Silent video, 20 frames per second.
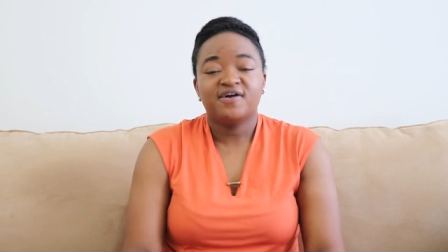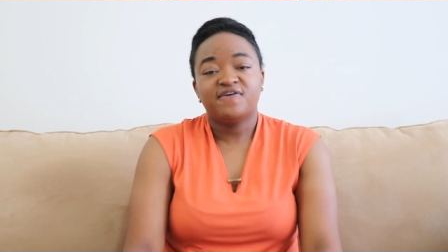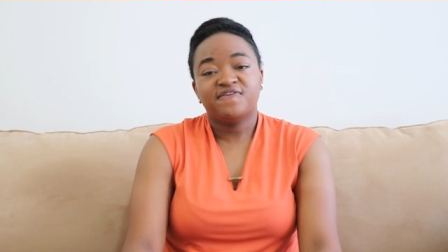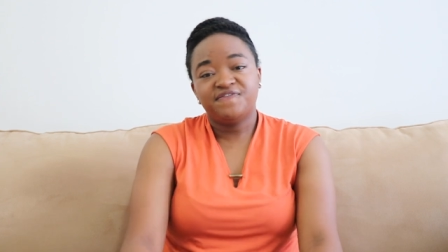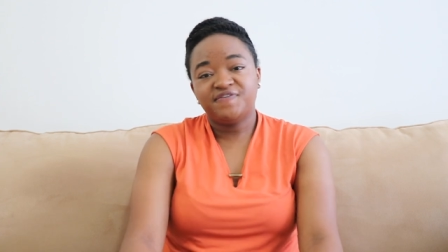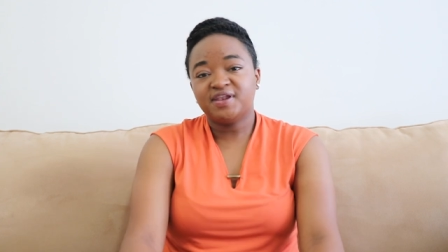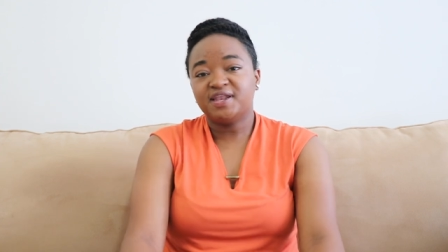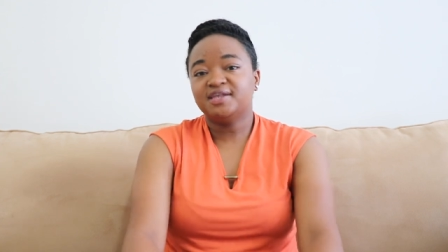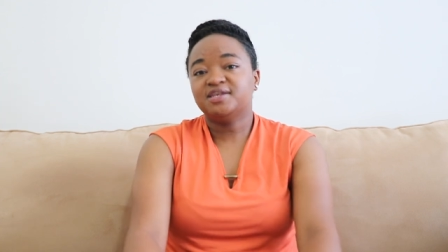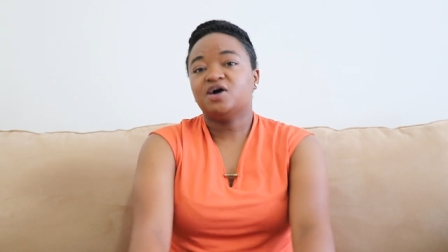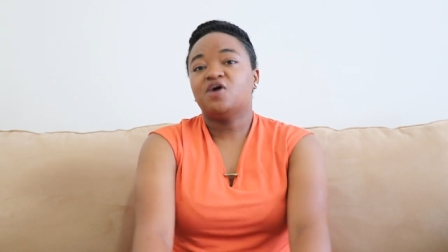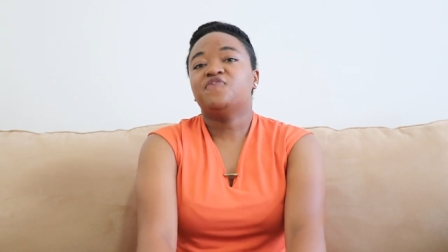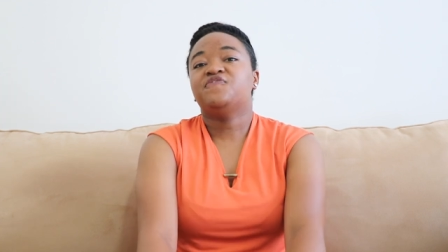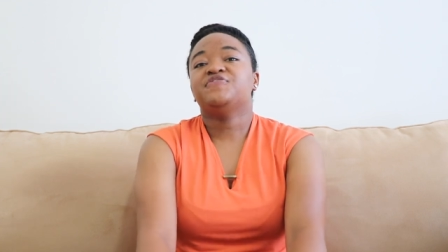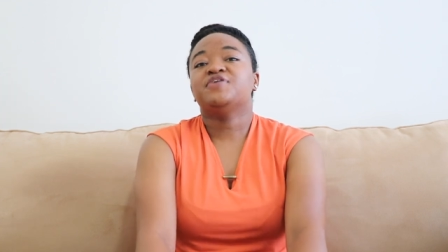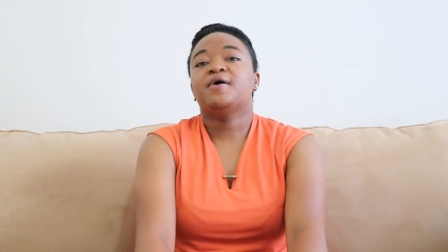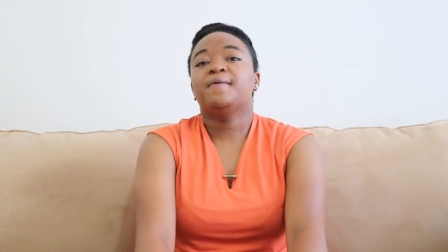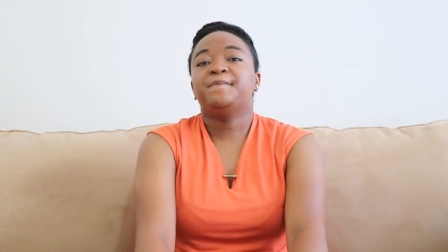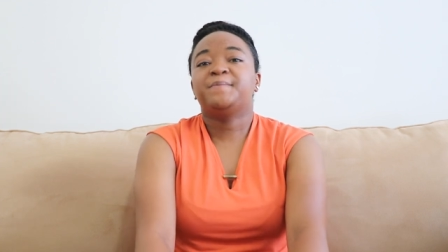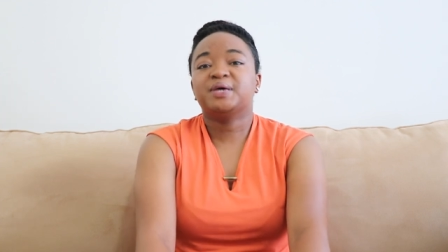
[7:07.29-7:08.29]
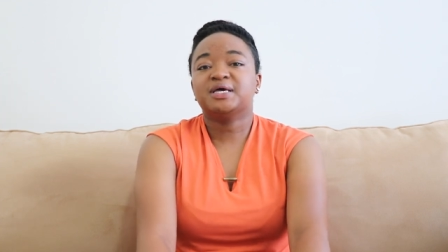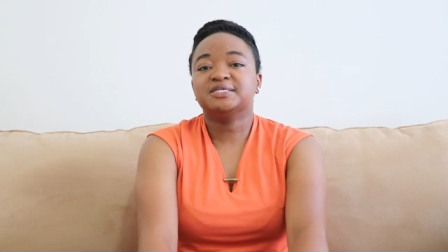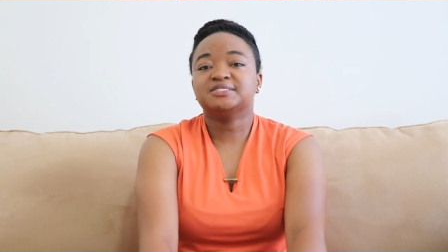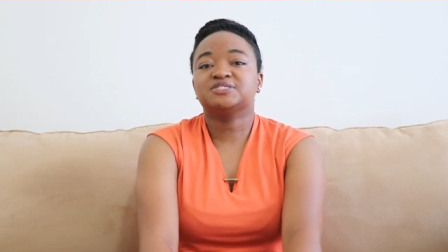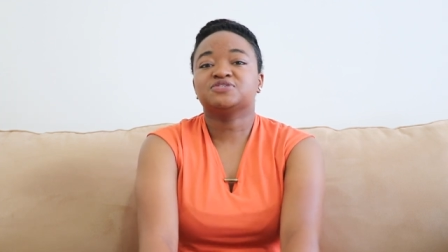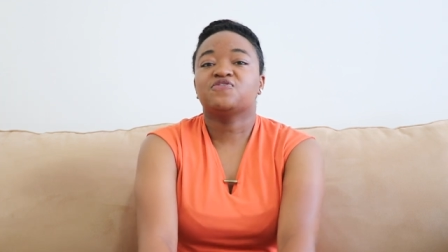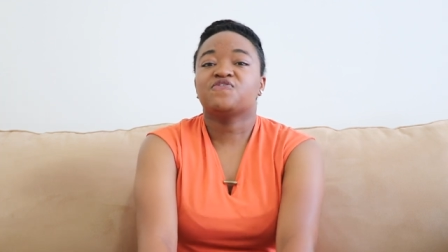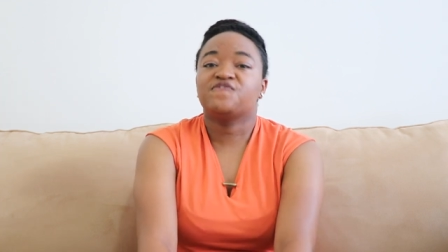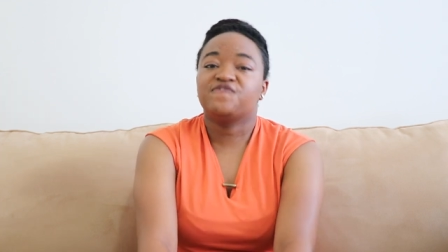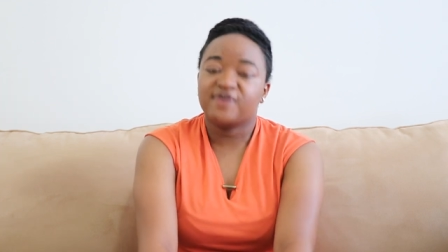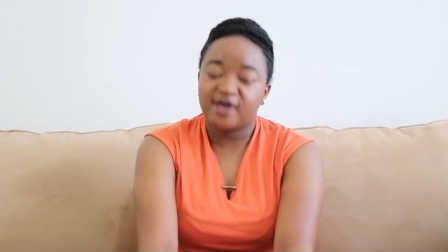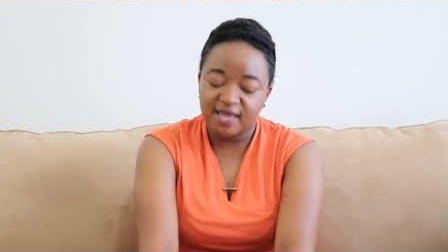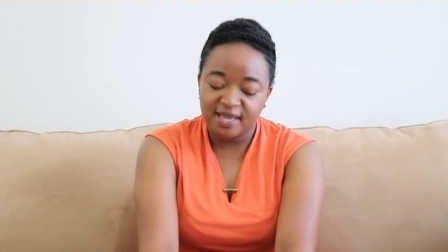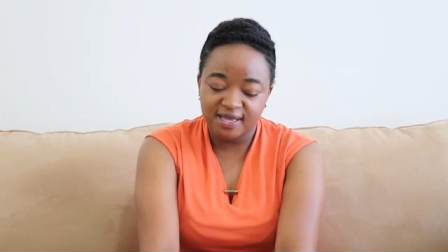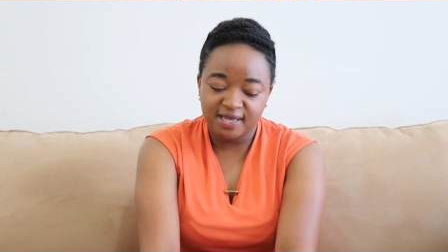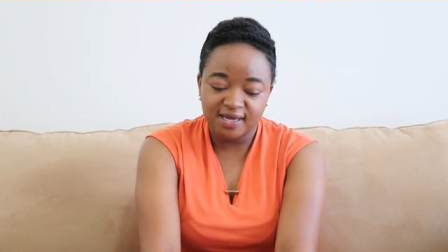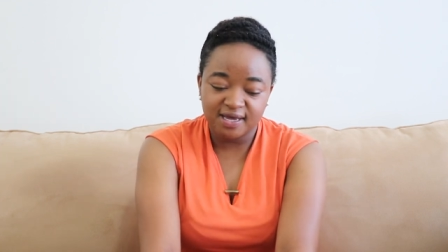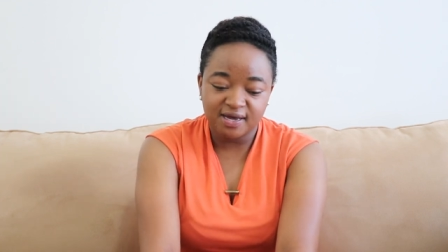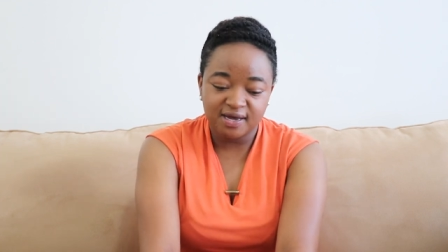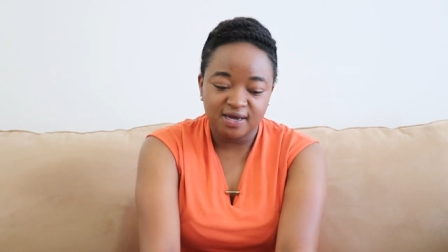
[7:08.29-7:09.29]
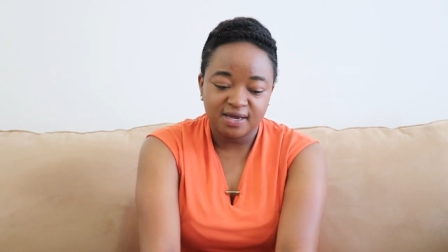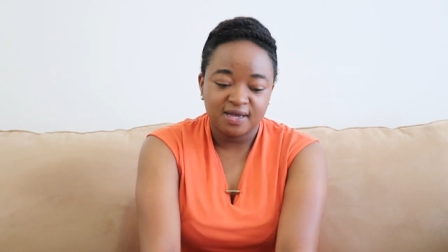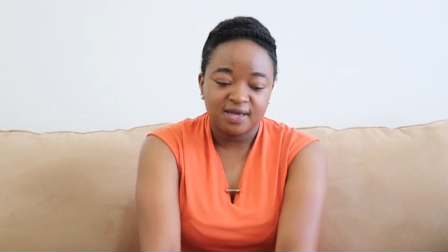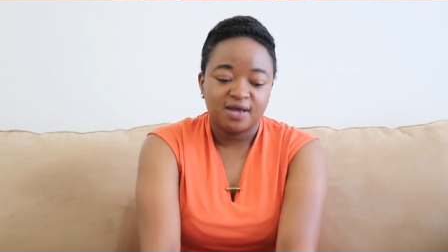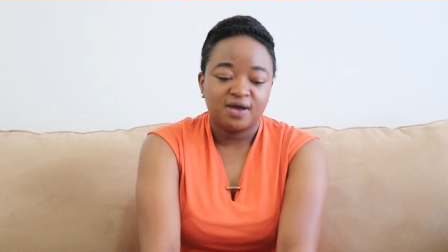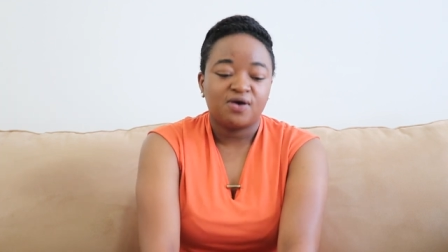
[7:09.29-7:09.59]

Philadelphia, Pennsylvania,